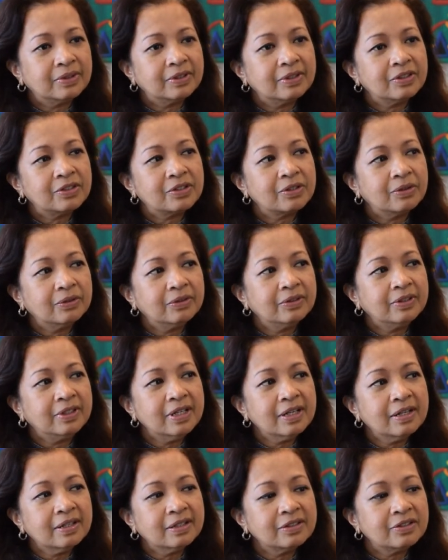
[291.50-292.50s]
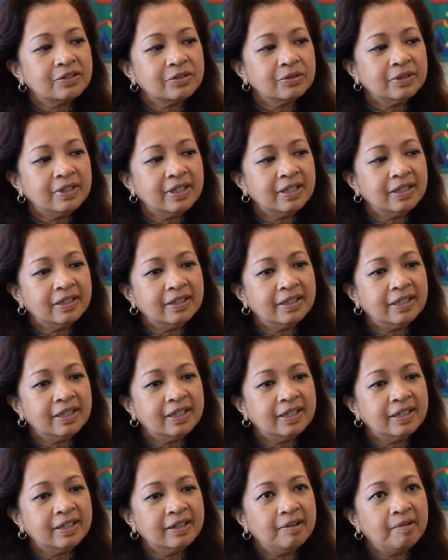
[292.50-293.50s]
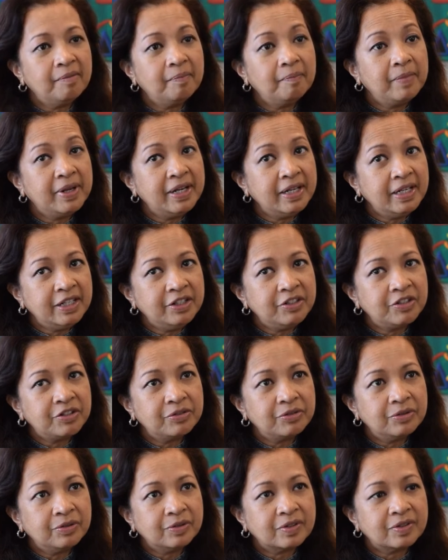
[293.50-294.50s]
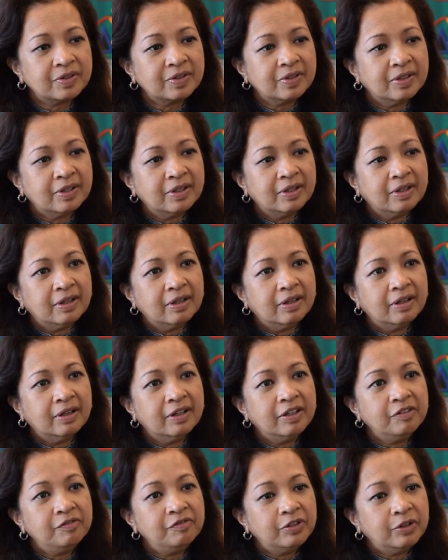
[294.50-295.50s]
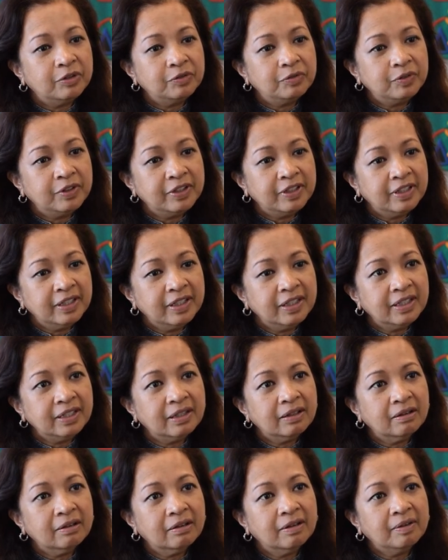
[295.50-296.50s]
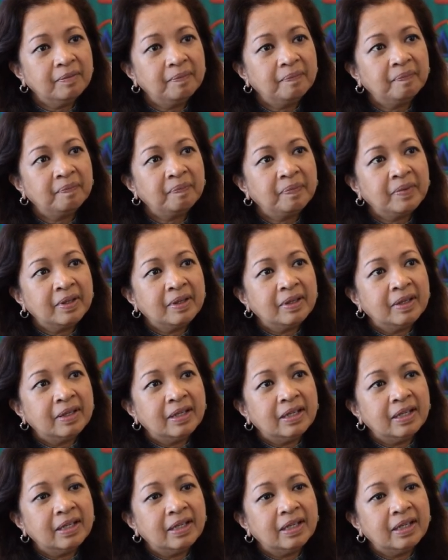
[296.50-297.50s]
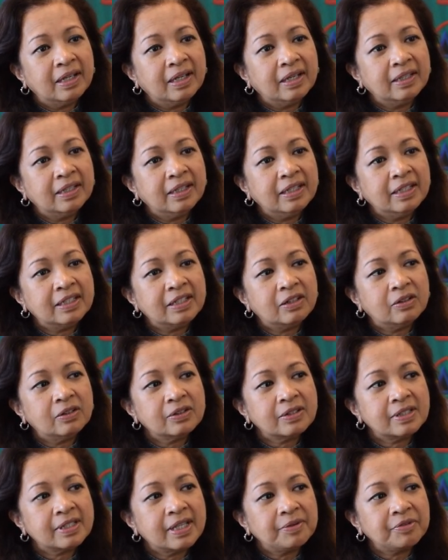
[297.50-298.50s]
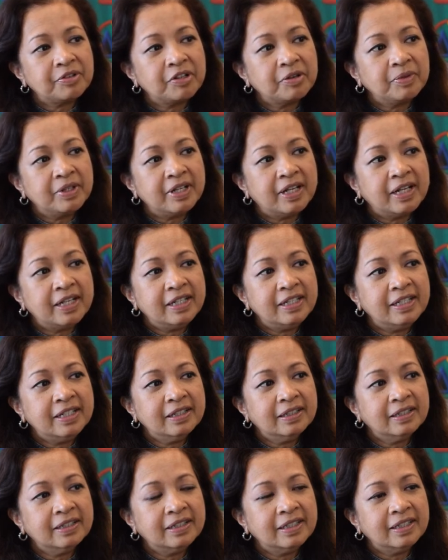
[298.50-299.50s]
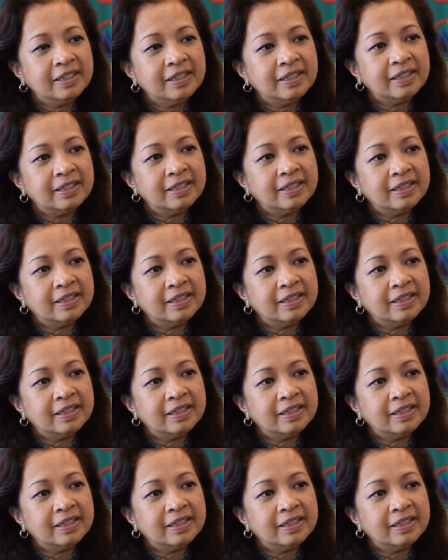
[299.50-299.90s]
there are many issues involved with it. It all stems from the idea that